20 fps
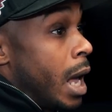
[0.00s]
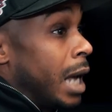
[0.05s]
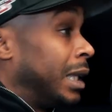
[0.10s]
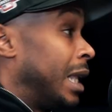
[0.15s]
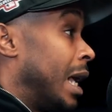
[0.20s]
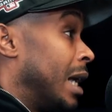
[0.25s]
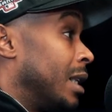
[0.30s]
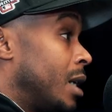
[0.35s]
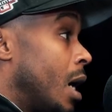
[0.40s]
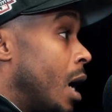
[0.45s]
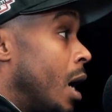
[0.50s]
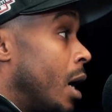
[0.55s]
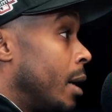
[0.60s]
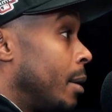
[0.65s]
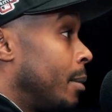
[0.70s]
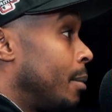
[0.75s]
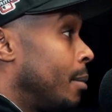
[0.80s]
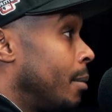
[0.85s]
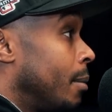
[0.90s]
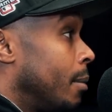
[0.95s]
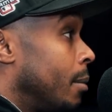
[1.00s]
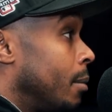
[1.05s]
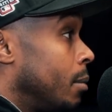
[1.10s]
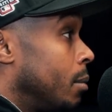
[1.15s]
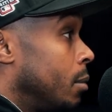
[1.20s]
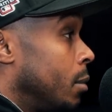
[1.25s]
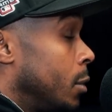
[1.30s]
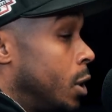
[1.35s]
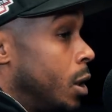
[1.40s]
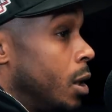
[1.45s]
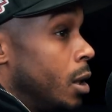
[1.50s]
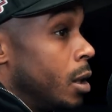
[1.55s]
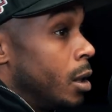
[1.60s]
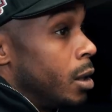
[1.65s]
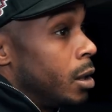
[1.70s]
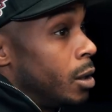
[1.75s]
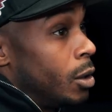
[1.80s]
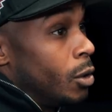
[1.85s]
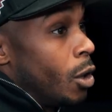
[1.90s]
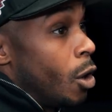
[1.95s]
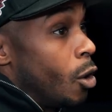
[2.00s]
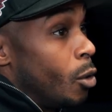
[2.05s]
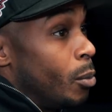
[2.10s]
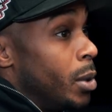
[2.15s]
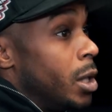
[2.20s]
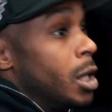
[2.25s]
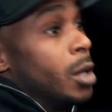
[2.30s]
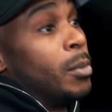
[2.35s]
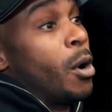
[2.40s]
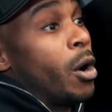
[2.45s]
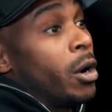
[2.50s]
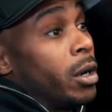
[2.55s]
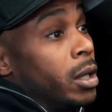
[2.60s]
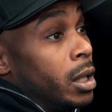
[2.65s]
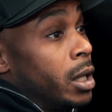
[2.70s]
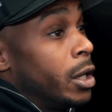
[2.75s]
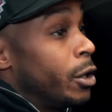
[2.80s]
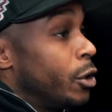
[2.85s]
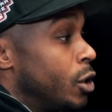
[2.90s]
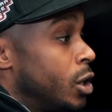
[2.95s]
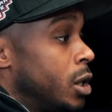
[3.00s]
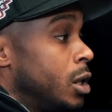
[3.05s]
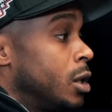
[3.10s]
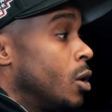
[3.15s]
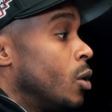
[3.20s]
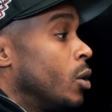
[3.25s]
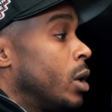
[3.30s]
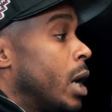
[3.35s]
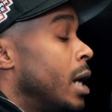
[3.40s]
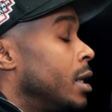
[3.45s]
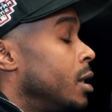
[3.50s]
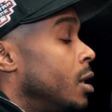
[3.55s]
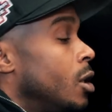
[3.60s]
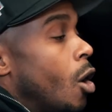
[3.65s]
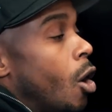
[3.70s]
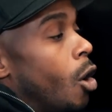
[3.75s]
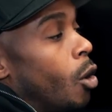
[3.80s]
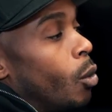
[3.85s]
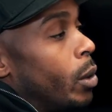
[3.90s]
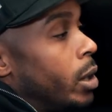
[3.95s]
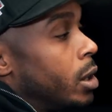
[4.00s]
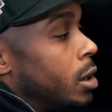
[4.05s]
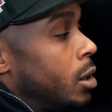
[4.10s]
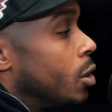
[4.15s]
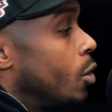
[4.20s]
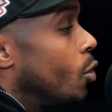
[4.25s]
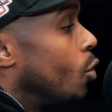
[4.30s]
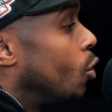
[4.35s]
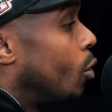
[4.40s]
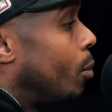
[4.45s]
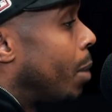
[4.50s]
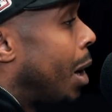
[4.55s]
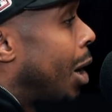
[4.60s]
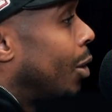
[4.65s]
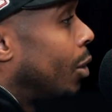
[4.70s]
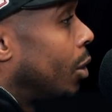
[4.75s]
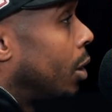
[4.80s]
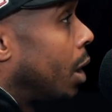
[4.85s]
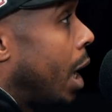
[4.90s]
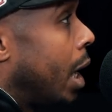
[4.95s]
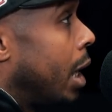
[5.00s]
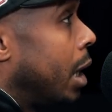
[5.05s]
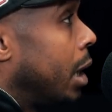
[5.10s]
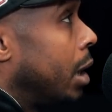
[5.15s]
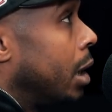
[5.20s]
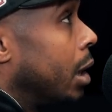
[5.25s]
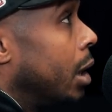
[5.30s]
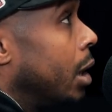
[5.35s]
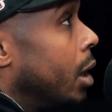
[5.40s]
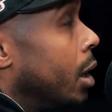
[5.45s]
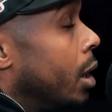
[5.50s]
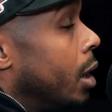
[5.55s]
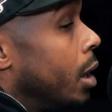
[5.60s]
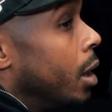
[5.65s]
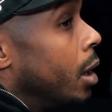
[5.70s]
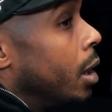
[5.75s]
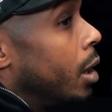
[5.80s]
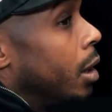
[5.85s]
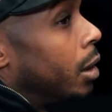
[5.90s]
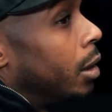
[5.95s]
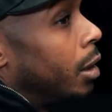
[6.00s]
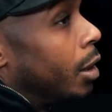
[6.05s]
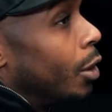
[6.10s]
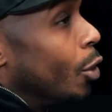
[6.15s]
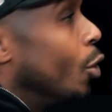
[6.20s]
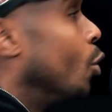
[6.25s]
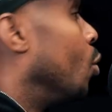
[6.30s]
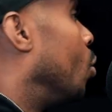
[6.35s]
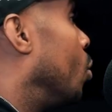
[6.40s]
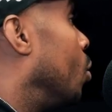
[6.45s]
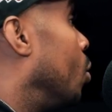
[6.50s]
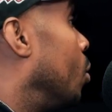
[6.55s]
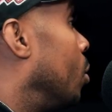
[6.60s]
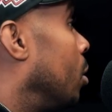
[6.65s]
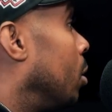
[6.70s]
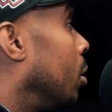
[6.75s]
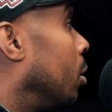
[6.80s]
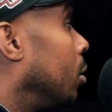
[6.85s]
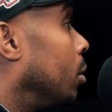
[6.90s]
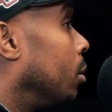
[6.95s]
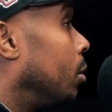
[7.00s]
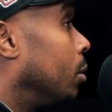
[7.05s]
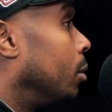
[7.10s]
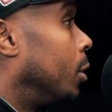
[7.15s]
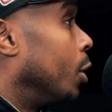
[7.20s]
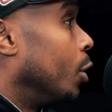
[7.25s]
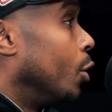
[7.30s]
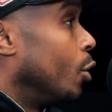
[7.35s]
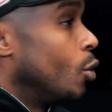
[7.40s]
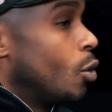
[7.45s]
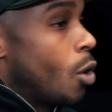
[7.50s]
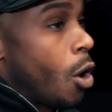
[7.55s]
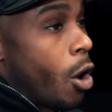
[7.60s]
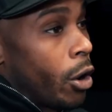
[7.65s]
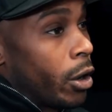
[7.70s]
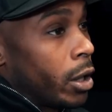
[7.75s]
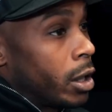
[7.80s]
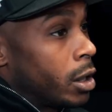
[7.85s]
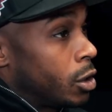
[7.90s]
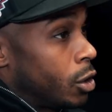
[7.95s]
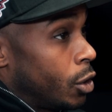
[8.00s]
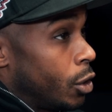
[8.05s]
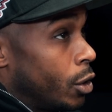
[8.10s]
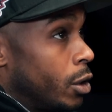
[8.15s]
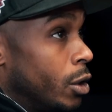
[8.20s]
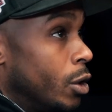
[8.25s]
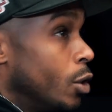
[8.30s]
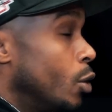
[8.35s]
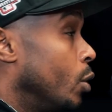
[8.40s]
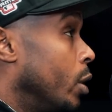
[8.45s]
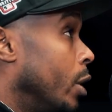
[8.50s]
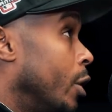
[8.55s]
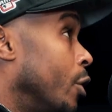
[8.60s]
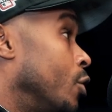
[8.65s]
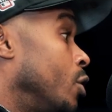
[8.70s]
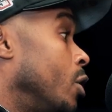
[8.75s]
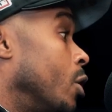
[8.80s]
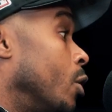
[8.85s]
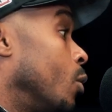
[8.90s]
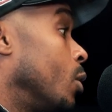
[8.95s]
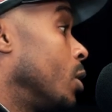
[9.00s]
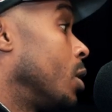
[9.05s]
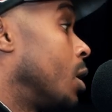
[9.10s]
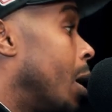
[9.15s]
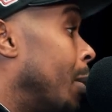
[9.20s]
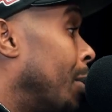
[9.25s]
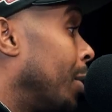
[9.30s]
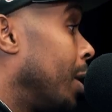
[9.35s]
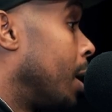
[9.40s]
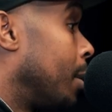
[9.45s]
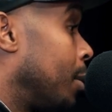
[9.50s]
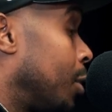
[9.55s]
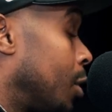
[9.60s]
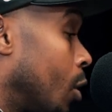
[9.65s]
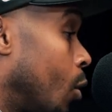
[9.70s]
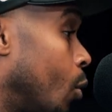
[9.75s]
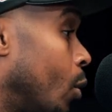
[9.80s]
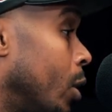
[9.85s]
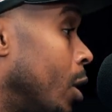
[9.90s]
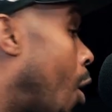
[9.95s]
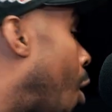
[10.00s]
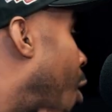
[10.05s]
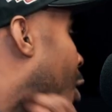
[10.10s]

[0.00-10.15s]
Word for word: at that time to you know be a part of energy. So Casey always knew about like the new the new artist or the new yeah. energy or what's coming up. So we